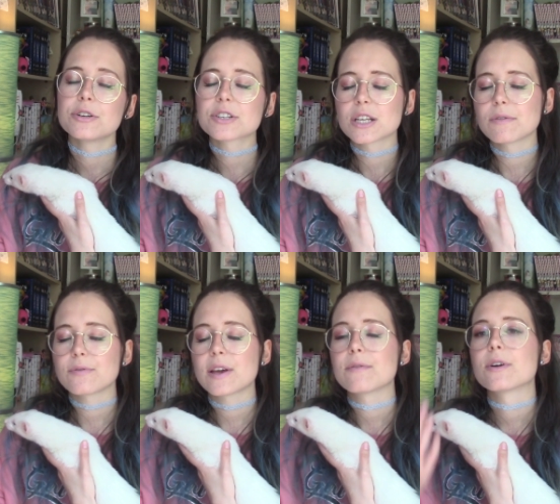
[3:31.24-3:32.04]
yourself a
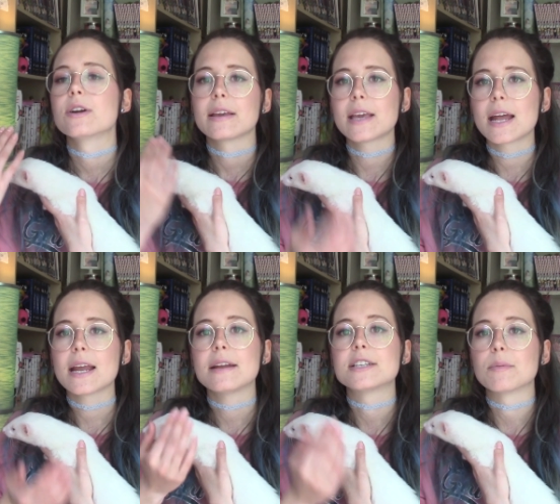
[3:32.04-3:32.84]
favor, get
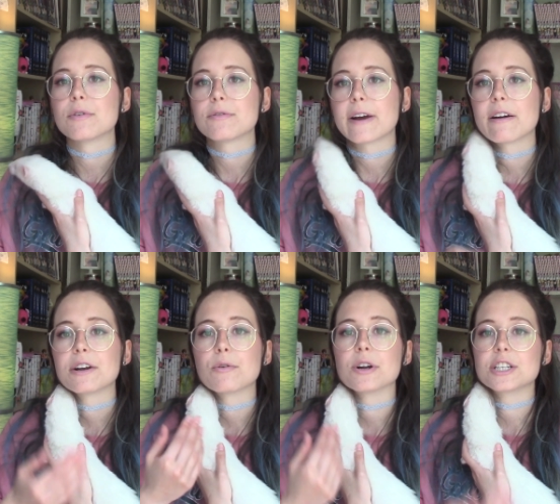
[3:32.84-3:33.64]
a Double Ferret
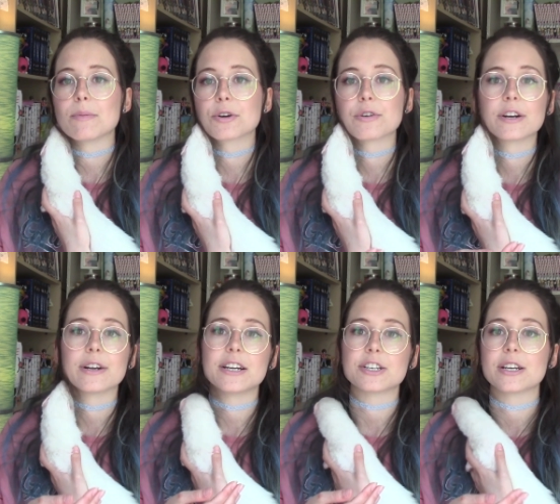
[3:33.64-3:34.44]
or a Double Critter
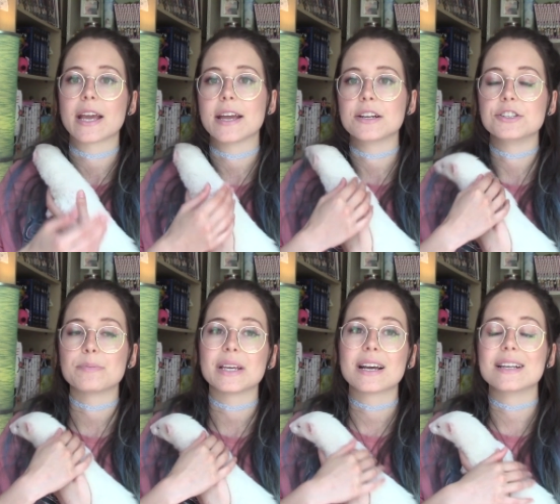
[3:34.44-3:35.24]
Nation cage,
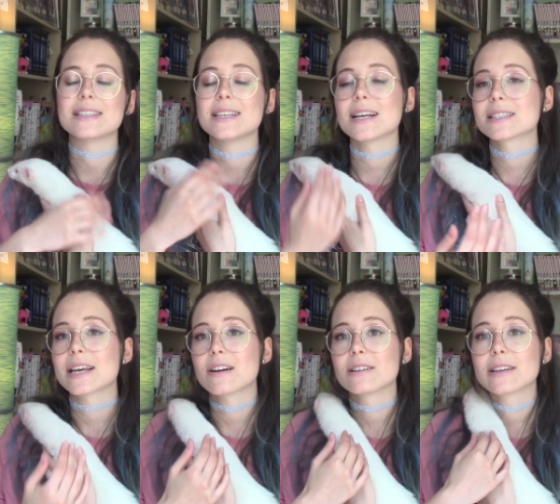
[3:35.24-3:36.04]
because yes, they
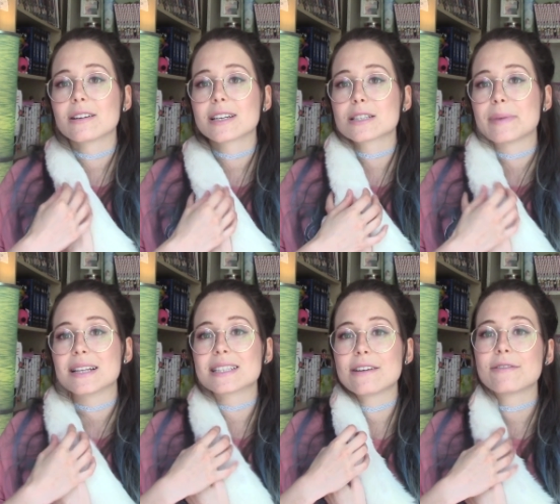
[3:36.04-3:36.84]
are a little
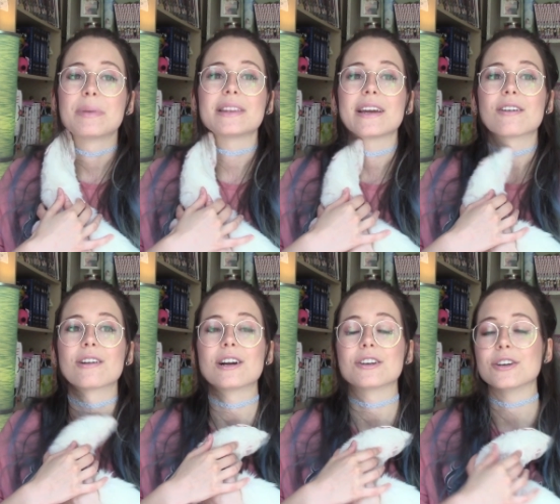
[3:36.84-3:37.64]
expensive, but they are
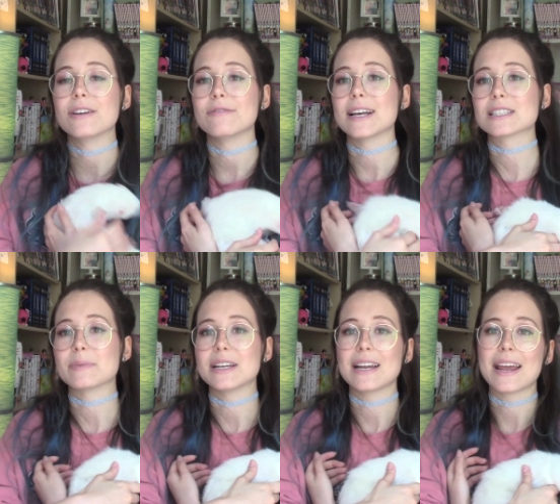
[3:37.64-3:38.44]
a good
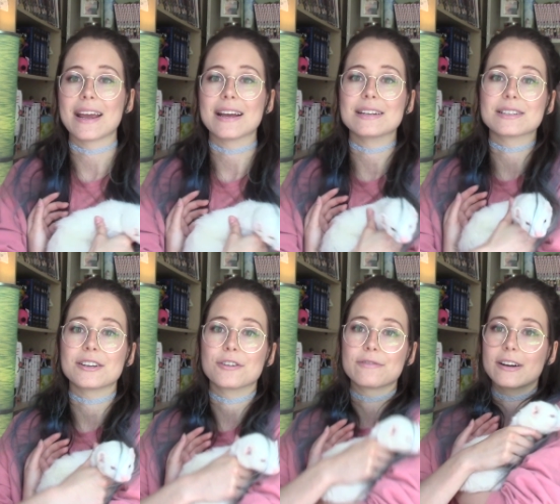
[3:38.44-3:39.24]
investment and
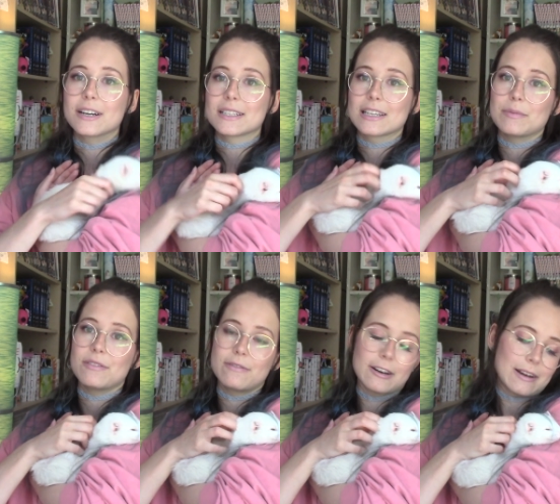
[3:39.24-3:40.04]
your ferret is gonna be
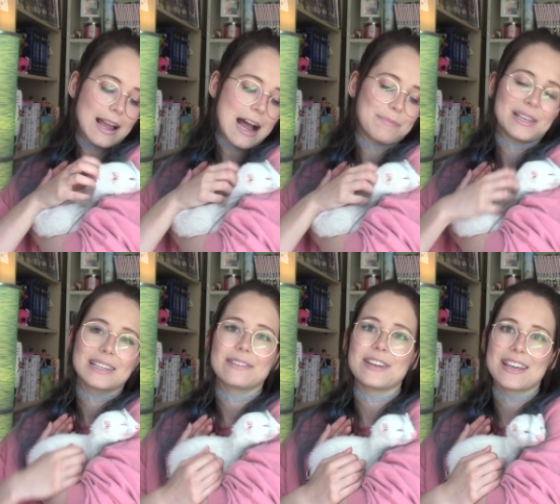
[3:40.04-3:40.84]
very happy
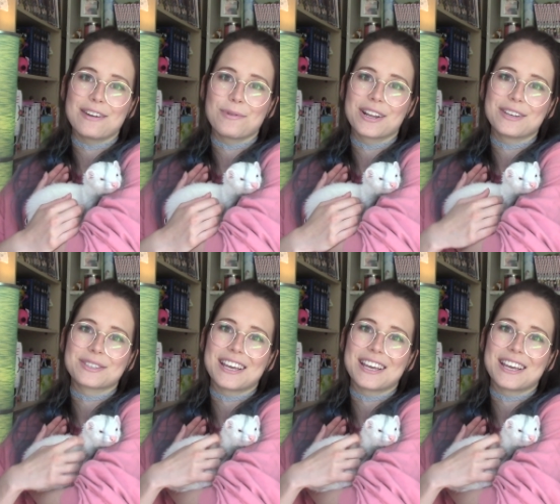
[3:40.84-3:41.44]
living in one of those